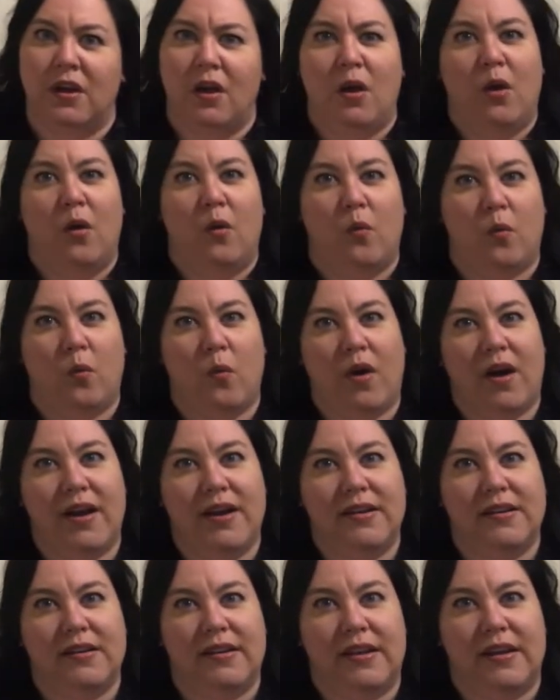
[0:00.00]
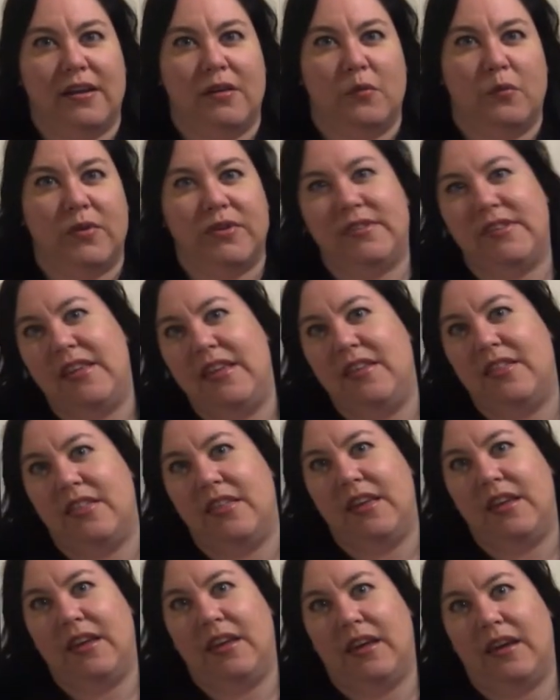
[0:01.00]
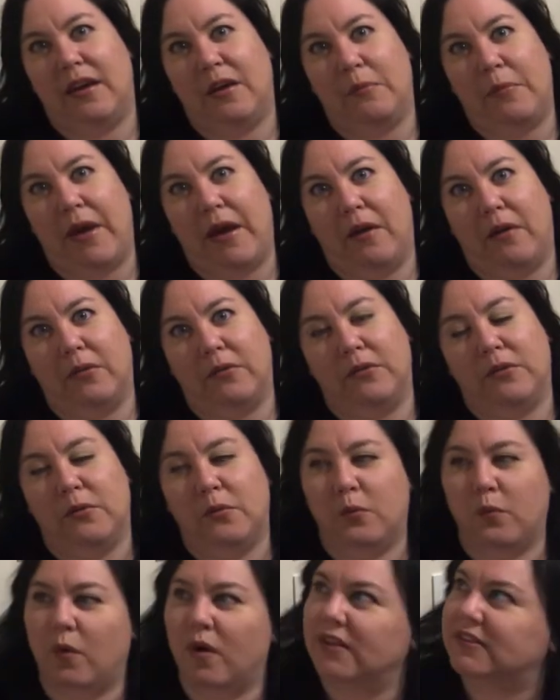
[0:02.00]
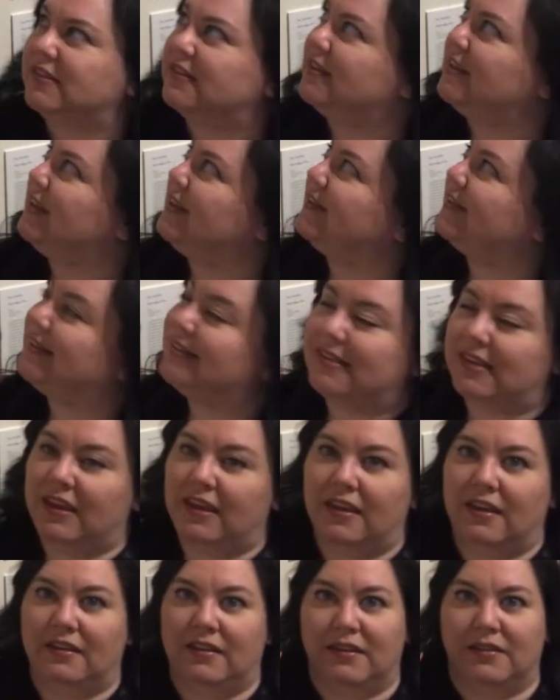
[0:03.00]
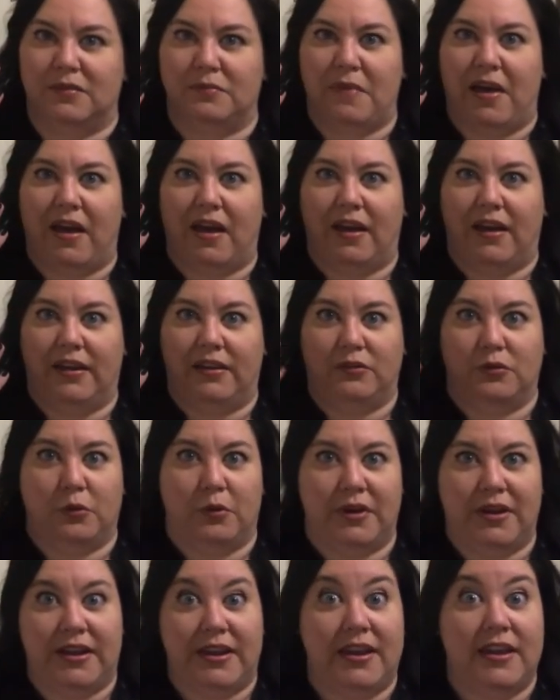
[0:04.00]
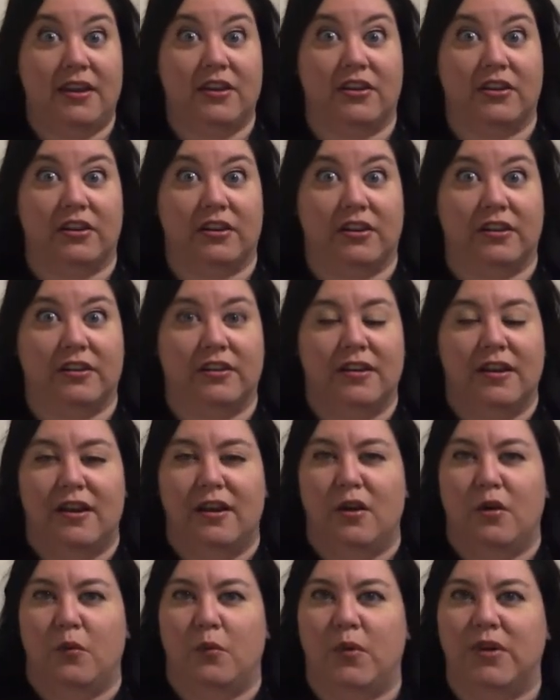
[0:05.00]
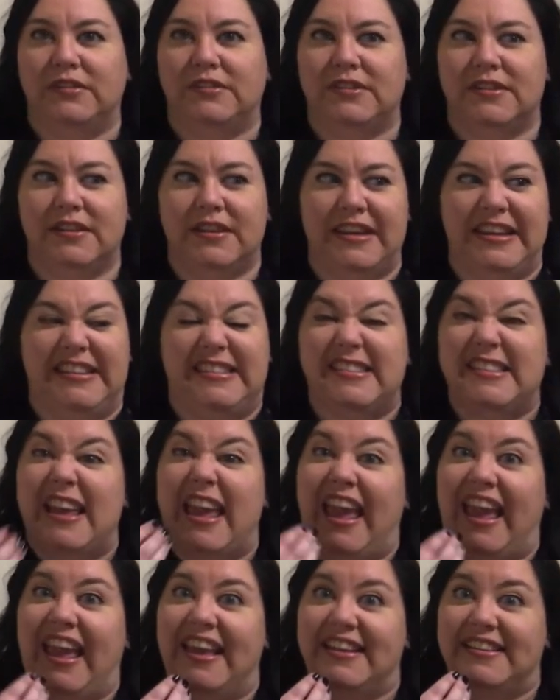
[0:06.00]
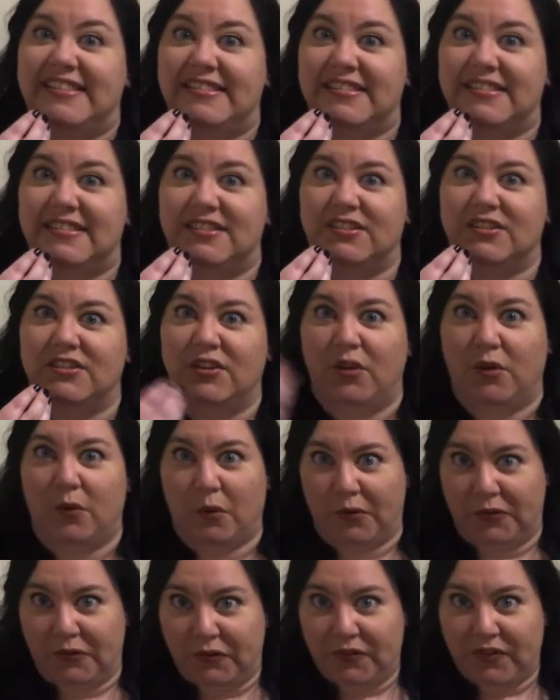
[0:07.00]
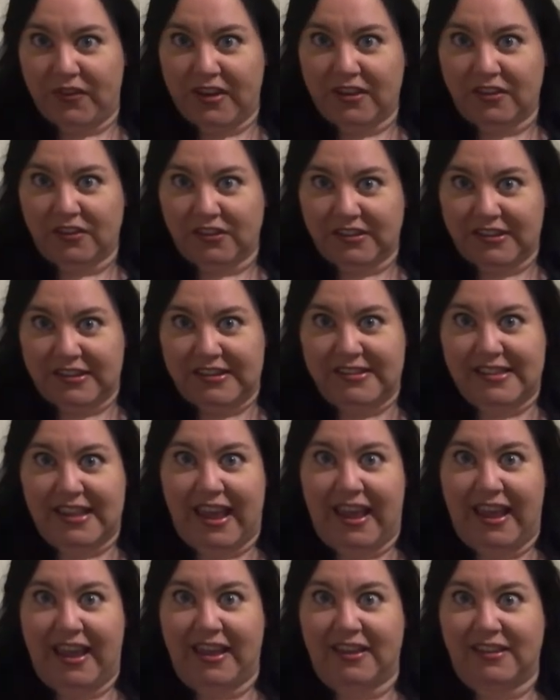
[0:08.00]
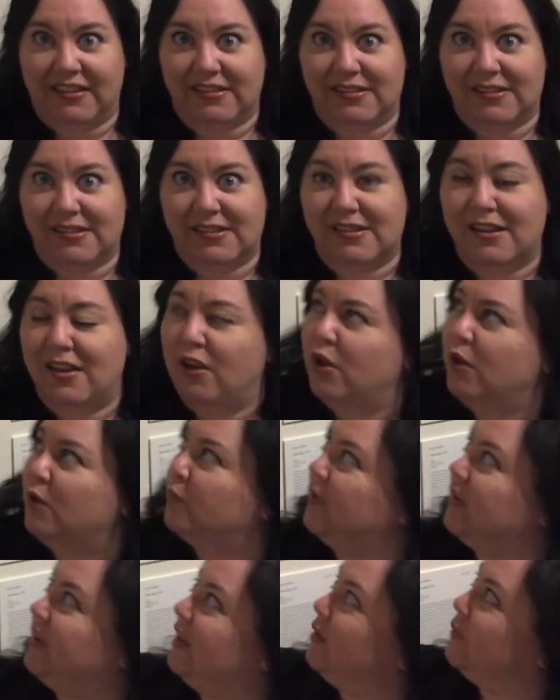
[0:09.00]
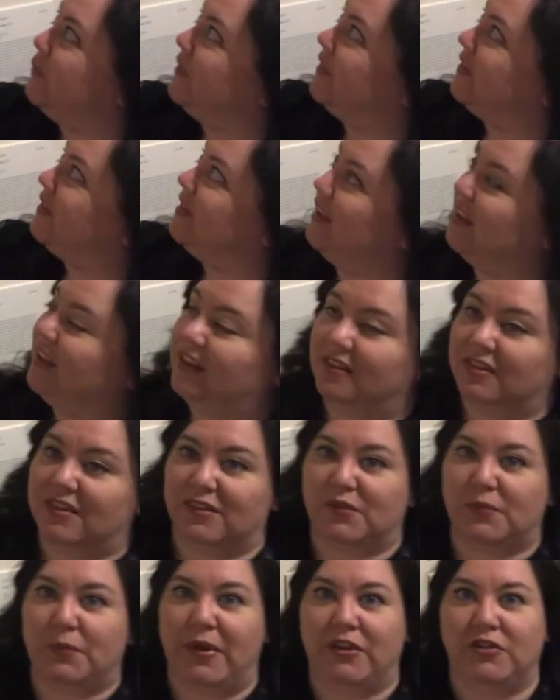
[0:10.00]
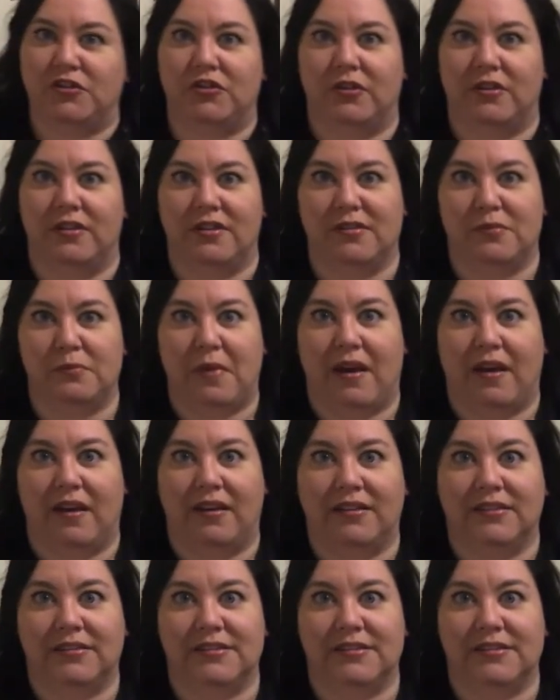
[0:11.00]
what was he thinking about? What did he see in his mind or hear? What did he taste or feel in his hands when he was seeing this picture in his mind?